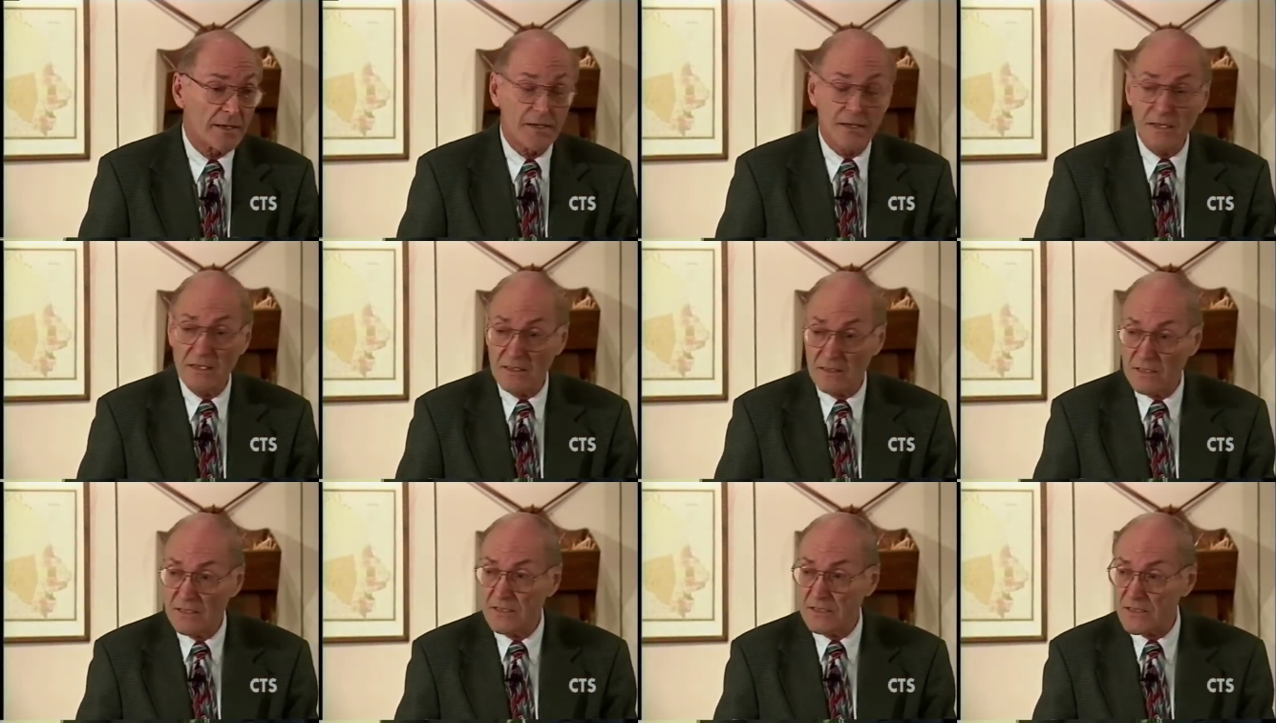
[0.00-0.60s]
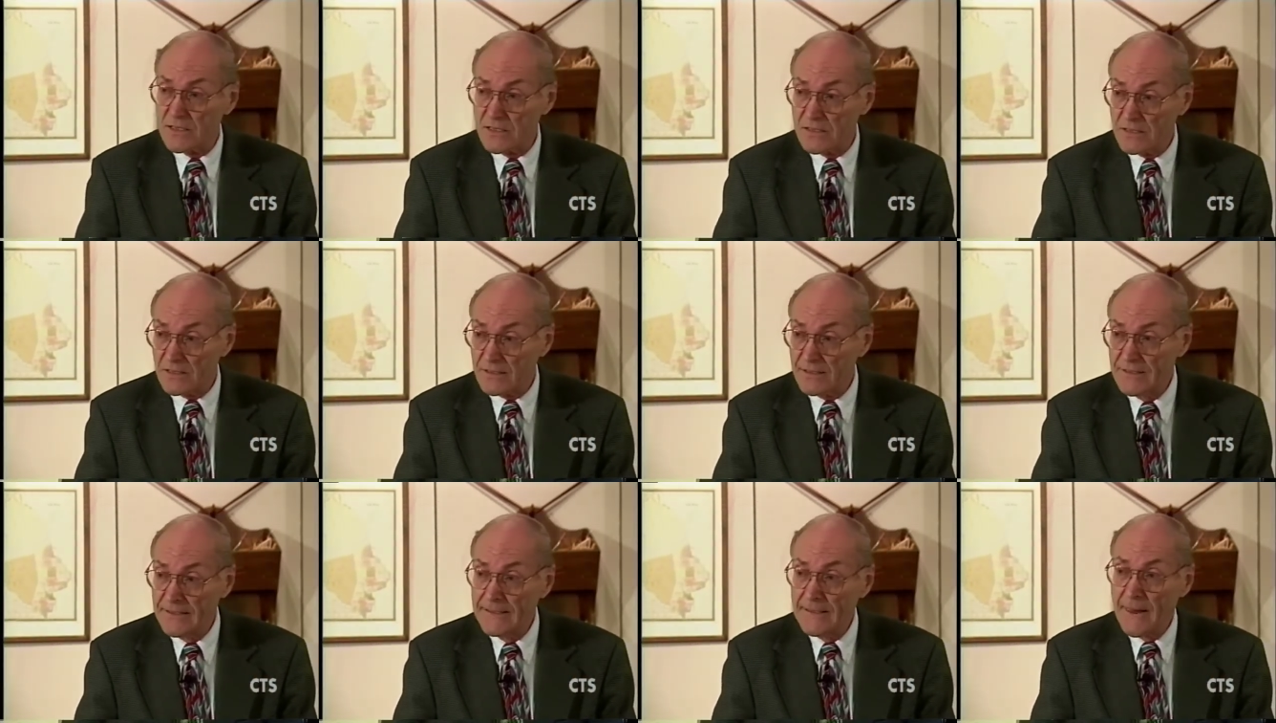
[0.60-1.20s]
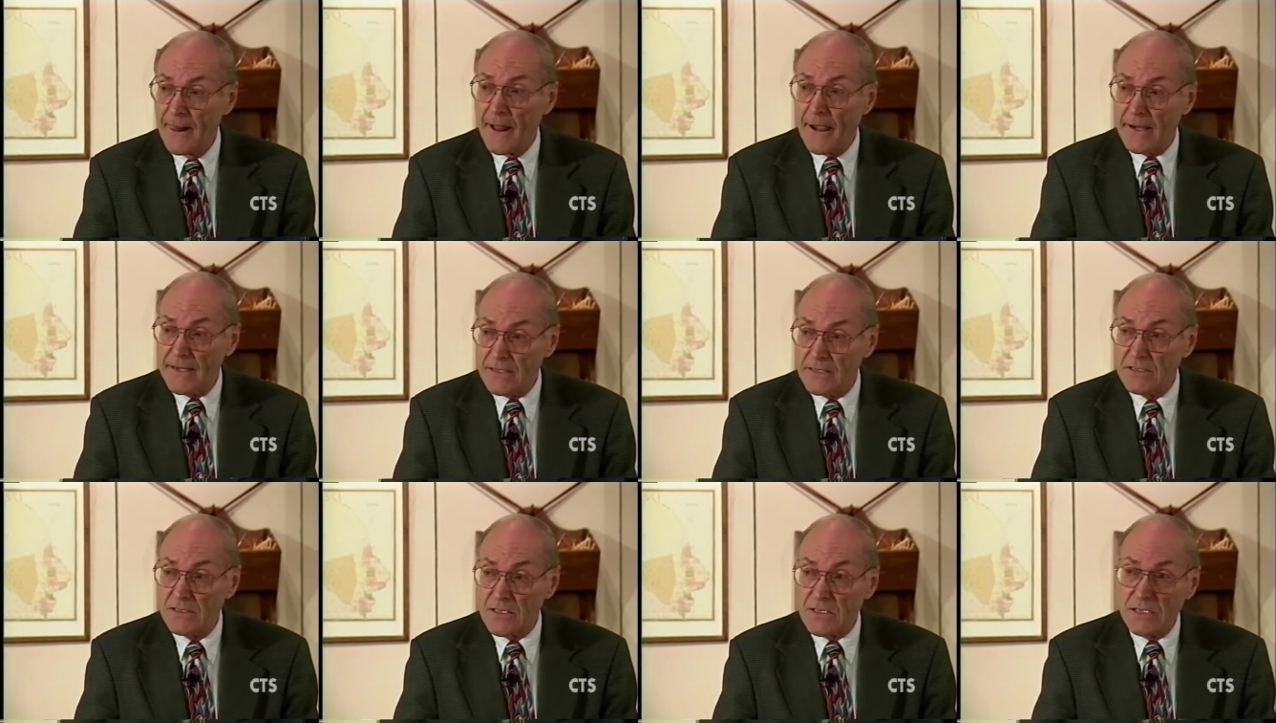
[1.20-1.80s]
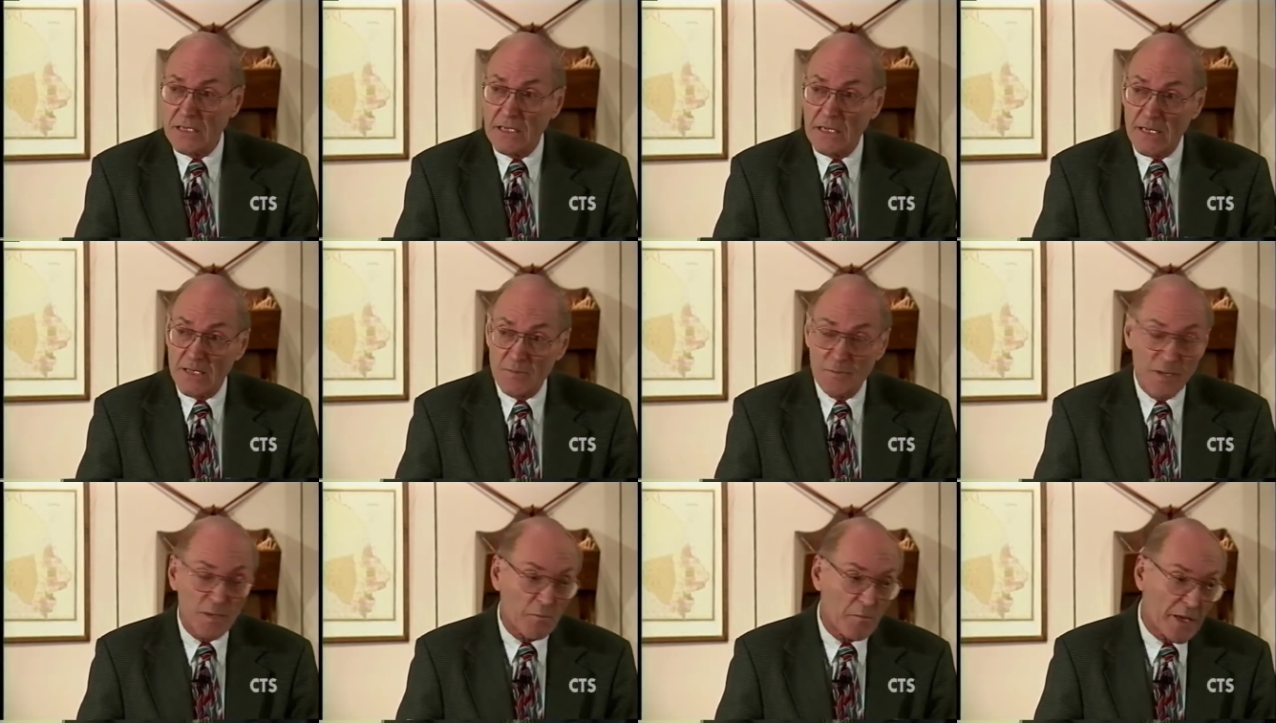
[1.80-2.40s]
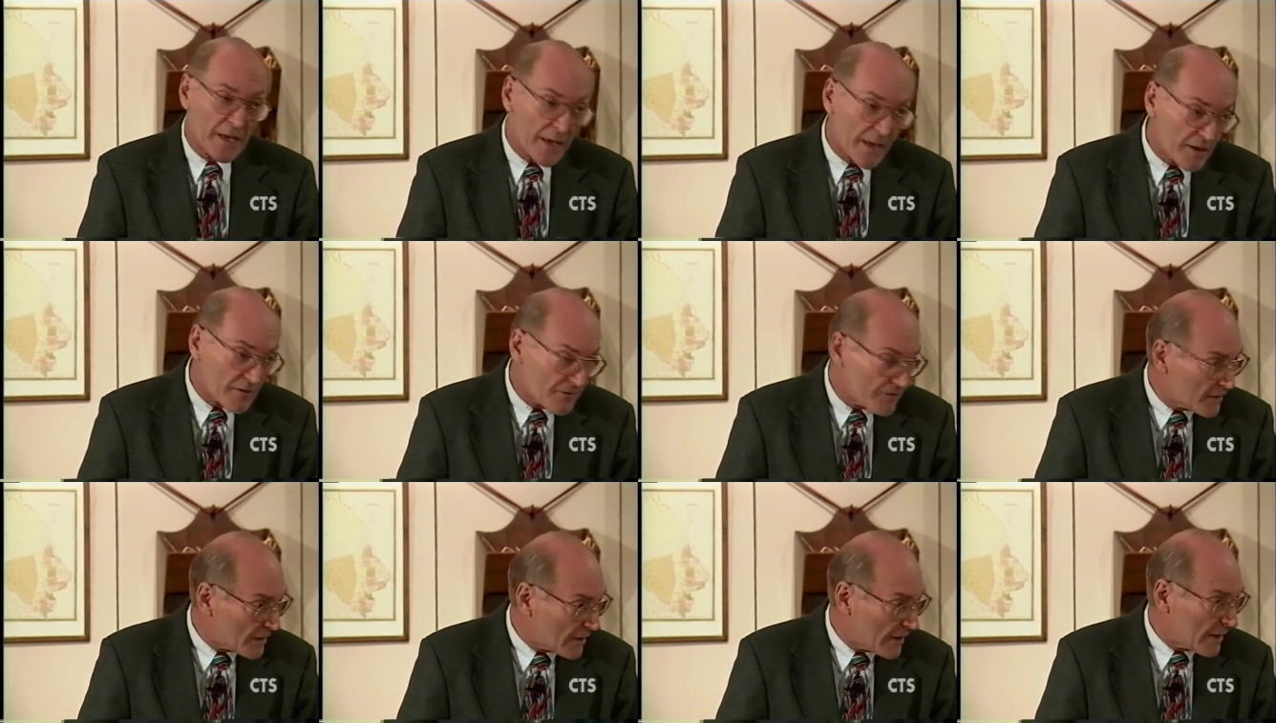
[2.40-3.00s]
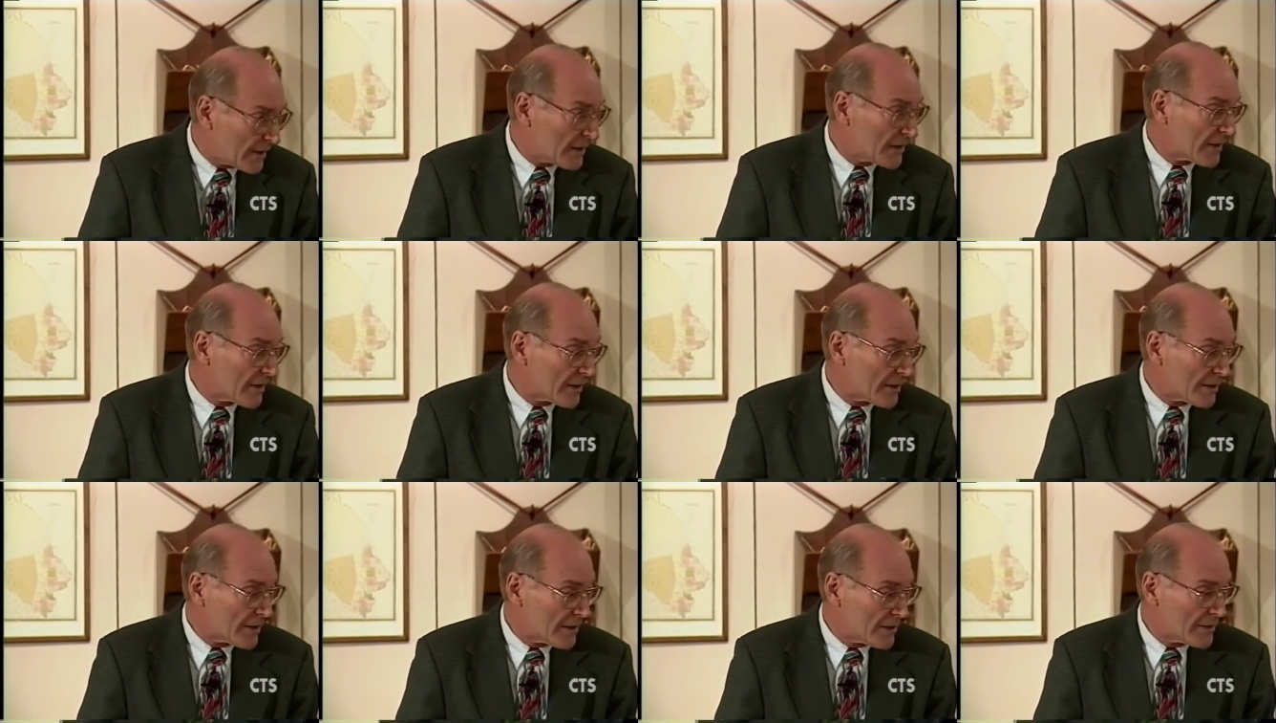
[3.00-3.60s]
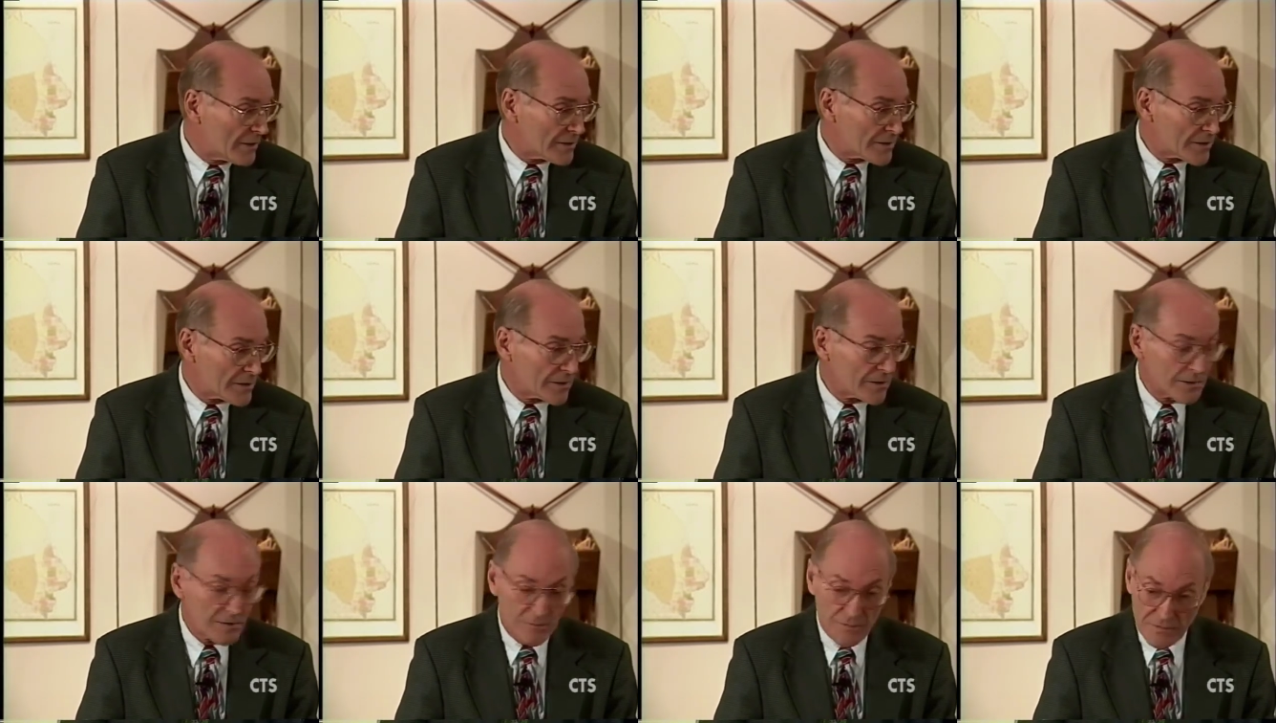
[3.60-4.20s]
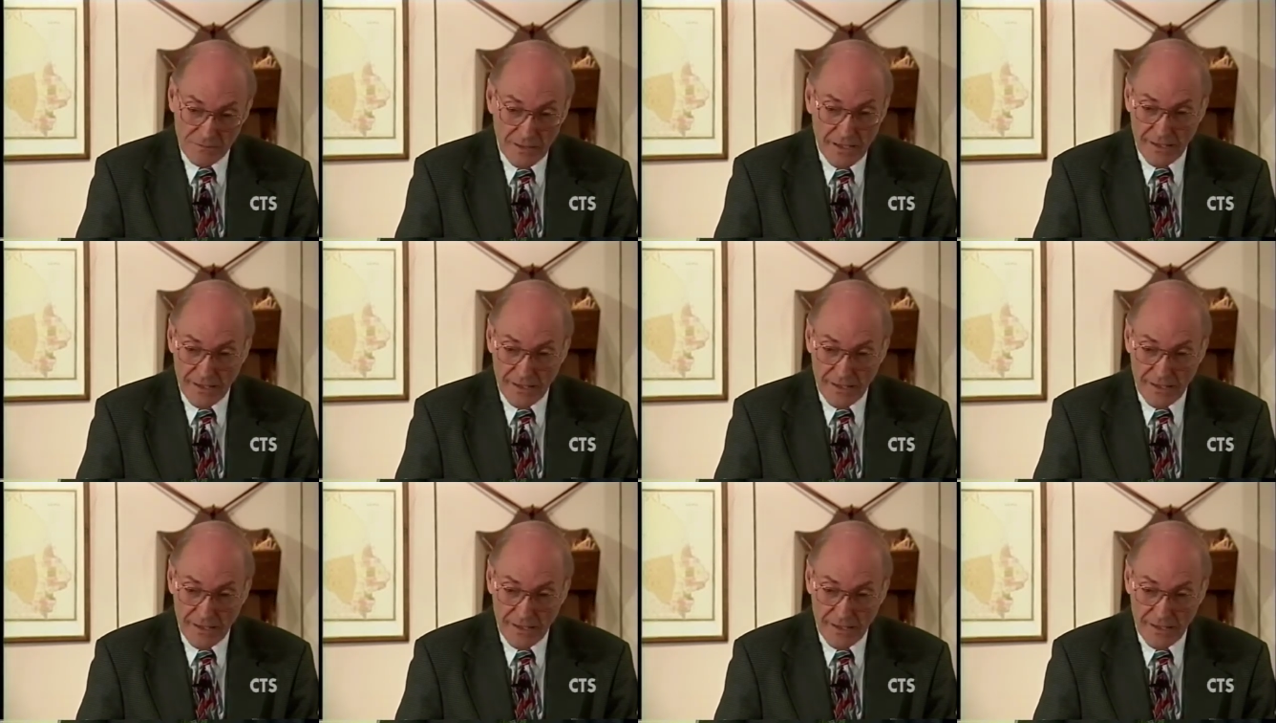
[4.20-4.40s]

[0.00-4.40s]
And he, he's still, he's, he has been beatified and he is,